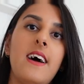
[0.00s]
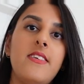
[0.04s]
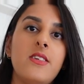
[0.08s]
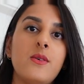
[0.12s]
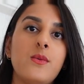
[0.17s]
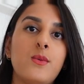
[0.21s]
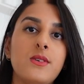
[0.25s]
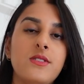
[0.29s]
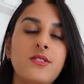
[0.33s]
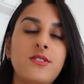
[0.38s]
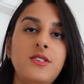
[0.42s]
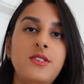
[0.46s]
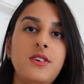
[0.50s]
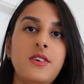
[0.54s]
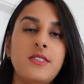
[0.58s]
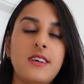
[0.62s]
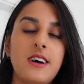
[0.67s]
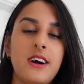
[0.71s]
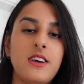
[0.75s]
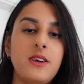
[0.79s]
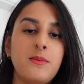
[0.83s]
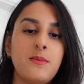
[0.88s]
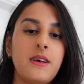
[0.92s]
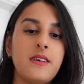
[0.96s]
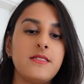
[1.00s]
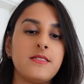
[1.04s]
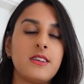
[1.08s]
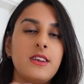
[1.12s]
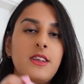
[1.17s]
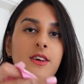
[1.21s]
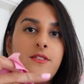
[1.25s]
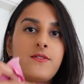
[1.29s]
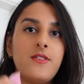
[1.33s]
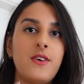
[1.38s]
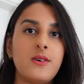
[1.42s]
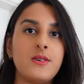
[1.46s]
And then once you do that, you
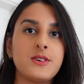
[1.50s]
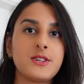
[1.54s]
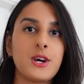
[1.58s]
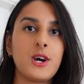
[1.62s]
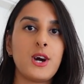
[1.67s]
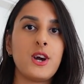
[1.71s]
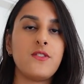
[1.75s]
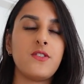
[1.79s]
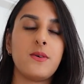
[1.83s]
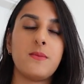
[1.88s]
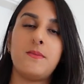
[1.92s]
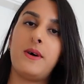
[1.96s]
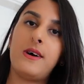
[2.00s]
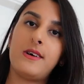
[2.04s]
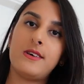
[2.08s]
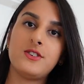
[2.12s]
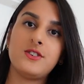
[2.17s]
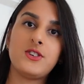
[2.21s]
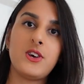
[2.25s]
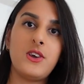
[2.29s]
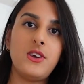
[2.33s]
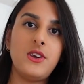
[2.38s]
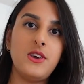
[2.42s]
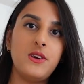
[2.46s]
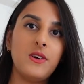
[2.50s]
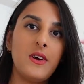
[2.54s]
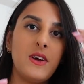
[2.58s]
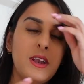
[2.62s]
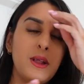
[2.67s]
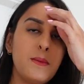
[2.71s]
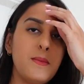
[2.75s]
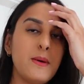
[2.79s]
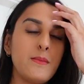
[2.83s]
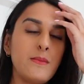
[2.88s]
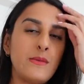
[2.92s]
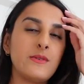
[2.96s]
basically fold it over, but I'll show you in a
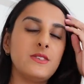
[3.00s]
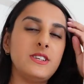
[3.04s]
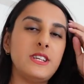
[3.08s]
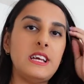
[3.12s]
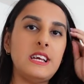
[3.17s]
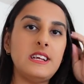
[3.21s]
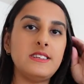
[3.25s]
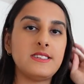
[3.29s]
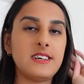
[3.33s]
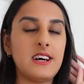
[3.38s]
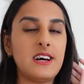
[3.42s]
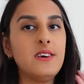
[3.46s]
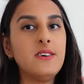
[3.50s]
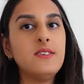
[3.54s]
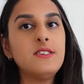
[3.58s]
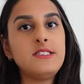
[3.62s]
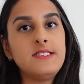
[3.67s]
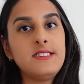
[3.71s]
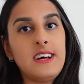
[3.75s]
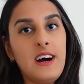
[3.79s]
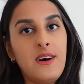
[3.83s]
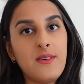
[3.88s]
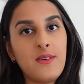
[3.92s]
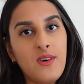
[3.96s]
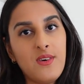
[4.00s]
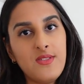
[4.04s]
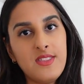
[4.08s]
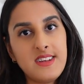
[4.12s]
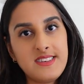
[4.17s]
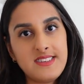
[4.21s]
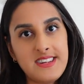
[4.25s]
bit more detail down on the